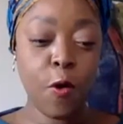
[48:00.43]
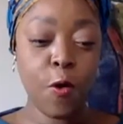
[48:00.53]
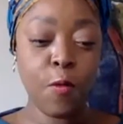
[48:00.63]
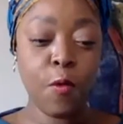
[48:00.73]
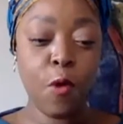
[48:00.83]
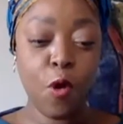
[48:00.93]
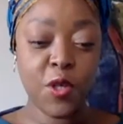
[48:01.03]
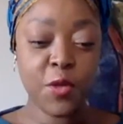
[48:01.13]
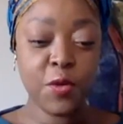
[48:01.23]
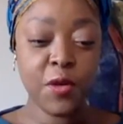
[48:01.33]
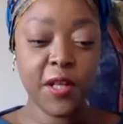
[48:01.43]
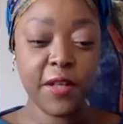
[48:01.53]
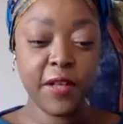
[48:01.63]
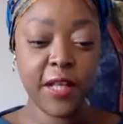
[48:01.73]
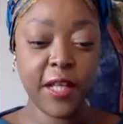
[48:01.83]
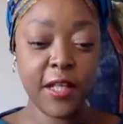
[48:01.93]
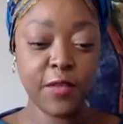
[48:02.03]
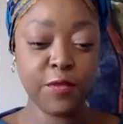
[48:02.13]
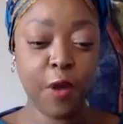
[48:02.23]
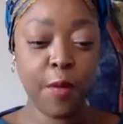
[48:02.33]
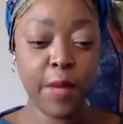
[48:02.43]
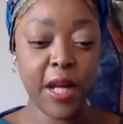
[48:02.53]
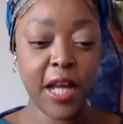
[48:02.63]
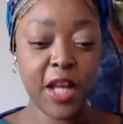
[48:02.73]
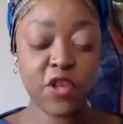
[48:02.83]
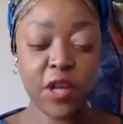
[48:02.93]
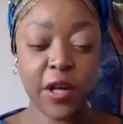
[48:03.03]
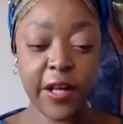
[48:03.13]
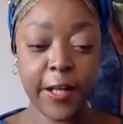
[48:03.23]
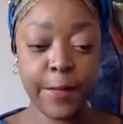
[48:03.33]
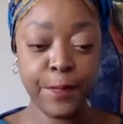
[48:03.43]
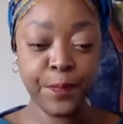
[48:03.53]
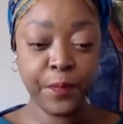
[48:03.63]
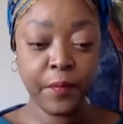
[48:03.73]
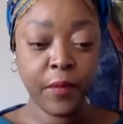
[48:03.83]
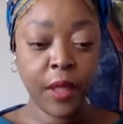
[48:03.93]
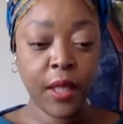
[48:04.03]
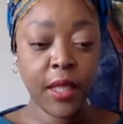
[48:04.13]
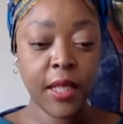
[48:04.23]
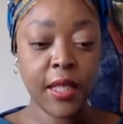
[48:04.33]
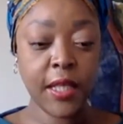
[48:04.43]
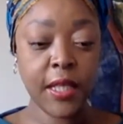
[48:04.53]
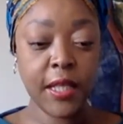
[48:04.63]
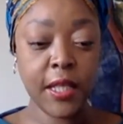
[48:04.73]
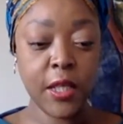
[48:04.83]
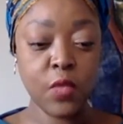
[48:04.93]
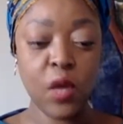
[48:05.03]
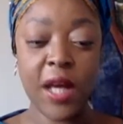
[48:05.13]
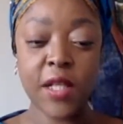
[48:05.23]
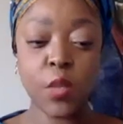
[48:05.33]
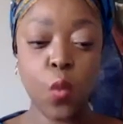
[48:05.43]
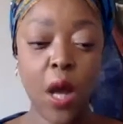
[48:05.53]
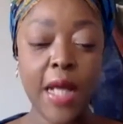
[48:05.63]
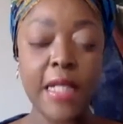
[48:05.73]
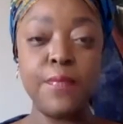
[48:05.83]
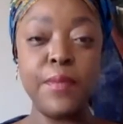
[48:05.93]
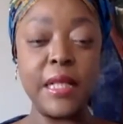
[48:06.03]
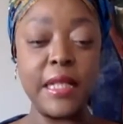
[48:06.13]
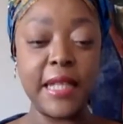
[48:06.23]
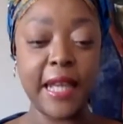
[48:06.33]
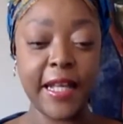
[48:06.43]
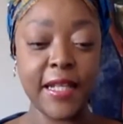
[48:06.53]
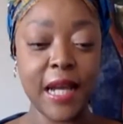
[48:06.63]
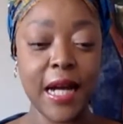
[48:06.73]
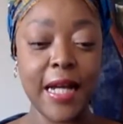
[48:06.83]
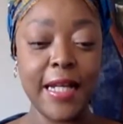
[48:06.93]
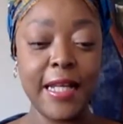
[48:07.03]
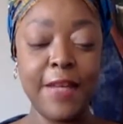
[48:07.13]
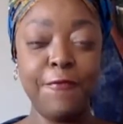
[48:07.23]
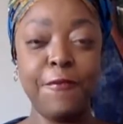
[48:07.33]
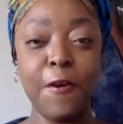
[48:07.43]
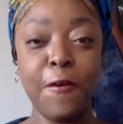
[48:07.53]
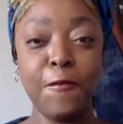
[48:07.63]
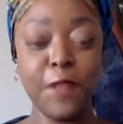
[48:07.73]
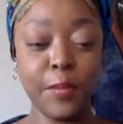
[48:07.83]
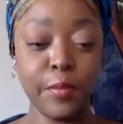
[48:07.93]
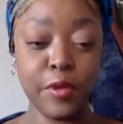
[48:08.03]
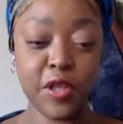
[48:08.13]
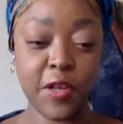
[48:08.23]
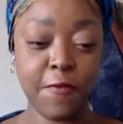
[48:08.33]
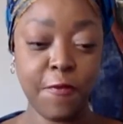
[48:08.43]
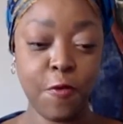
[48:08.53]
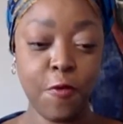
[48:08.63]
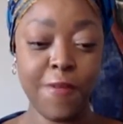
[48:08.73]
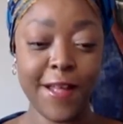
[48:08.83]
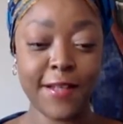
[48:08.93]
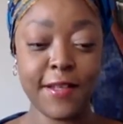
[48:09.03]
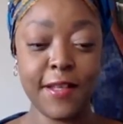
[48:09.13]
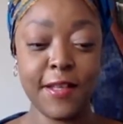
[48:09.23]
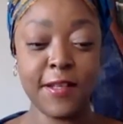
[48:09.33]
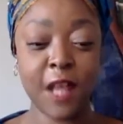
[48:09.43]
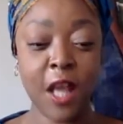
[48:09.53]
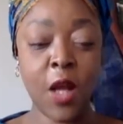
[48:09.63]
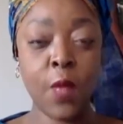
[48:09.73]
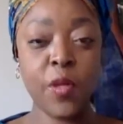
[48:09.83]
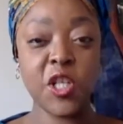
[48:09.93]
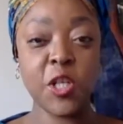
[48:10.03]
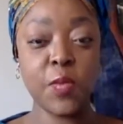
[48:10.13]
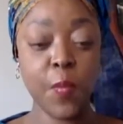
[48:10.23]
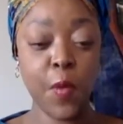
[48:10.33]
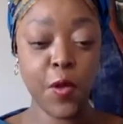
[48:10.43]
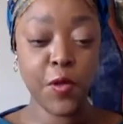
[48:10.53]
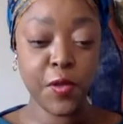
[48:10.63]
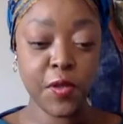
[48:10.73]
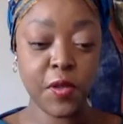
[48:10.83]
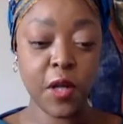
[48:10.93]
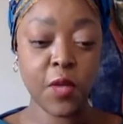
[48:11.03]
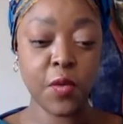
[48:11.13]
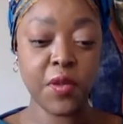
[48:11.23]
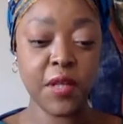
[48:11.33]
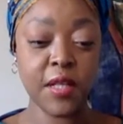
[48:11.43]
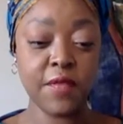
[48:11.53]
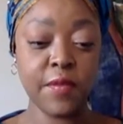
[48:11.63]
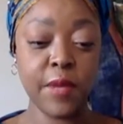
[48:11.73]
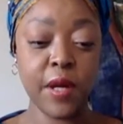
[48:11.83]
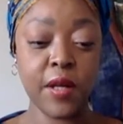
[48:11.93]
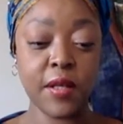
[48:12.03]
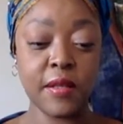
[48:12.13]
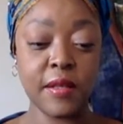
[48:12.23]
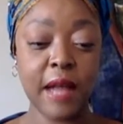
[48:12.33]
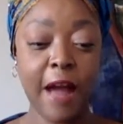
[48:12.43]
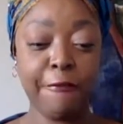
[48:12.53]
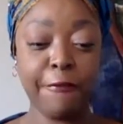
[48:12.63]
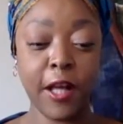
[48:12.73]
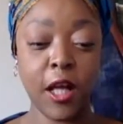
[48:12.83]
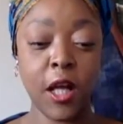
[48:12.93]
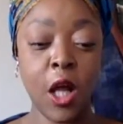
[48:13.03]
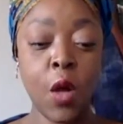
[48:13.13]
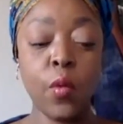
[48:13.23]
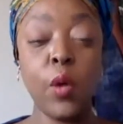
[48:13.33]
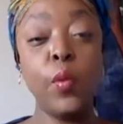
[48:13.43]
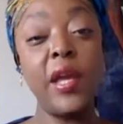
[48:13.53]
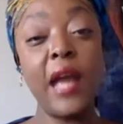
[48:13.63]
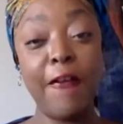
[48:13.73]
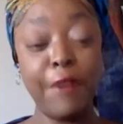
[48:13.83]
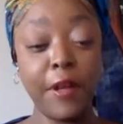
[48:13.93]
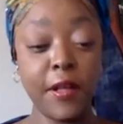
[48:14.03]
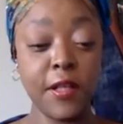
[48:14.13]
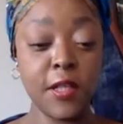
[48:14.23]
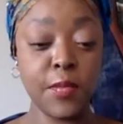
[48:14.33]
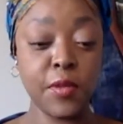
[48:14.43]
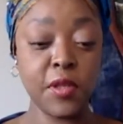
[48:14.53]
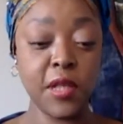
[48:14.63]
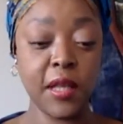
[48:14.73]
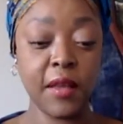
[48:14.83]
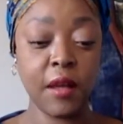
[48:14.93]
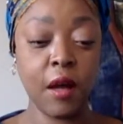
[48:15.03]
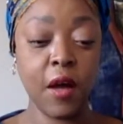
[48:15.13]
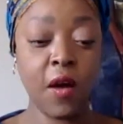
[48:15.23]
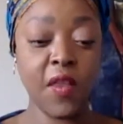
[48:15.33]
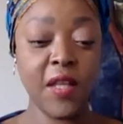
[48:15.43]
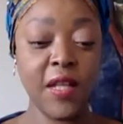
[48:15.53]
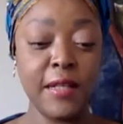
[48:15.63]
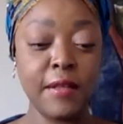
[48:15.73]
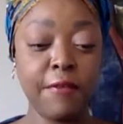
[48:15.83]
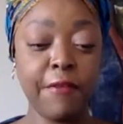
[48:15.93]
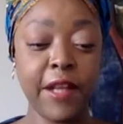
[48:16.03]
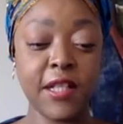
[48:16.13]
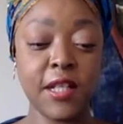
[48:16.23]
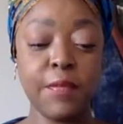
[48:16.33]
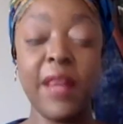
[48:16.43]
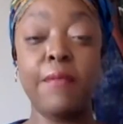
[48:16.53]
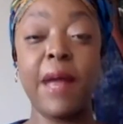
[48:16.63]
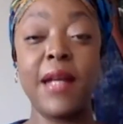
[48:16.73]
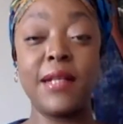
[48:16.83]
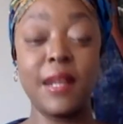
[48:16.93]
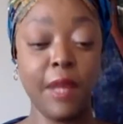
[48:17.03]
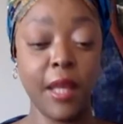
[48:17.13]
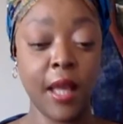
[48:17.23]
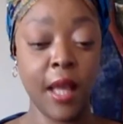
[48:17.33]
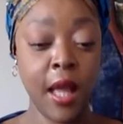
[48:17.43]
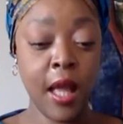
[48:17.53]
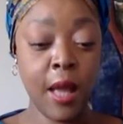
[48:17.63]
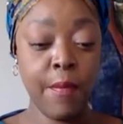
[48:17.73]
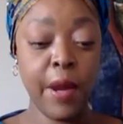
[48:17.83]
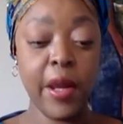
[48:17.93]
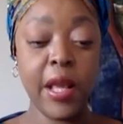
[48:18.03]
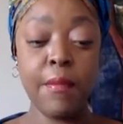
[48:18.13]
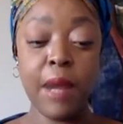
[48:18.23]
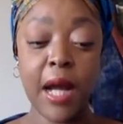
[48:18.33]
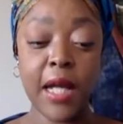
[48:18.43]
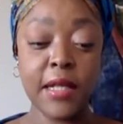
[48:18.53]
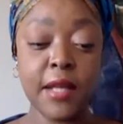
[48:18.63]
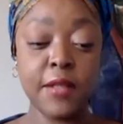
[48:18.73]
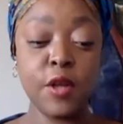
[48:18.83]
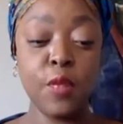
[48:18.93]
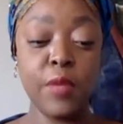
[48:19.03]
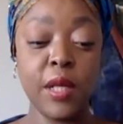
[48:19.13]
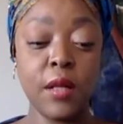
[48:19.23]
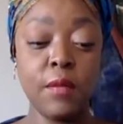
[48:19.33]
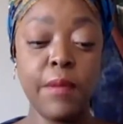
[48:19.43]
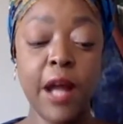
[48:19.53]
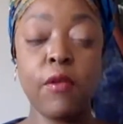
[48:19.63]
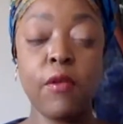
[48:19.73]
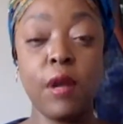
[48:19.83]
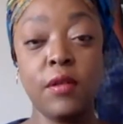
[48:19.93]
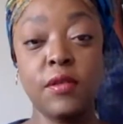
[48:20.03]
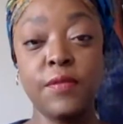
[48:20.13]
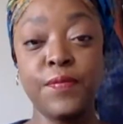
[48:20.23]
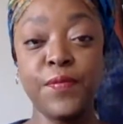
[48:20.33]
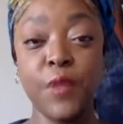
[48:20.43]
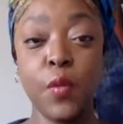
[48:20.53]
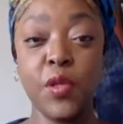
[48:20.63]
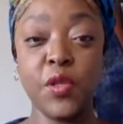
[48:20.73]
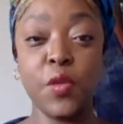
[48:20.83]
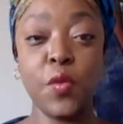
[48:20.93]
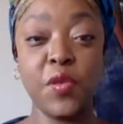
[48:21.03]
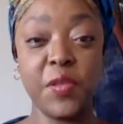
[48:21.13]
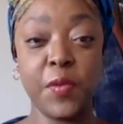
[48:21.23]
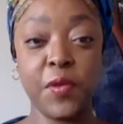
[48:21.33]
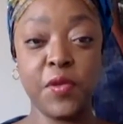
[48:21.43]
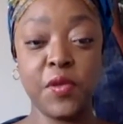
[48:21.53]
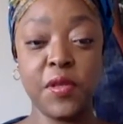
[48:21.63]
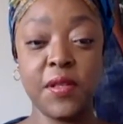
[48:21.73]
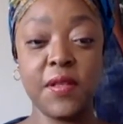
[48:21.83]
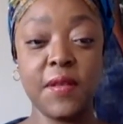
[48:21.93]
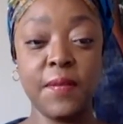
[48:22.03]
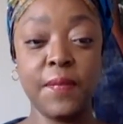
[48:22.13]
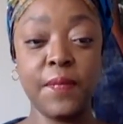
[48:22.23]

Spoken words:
Ogodu. He's from Nigeria. He writes, why is Bill Gates highly involved in pushing for vaccines, which is proposed to start with Native Americans in Africa, when we Africans put together are the least affected by the pandemic? Bearing in mind, he has no medical background. What's your response to this?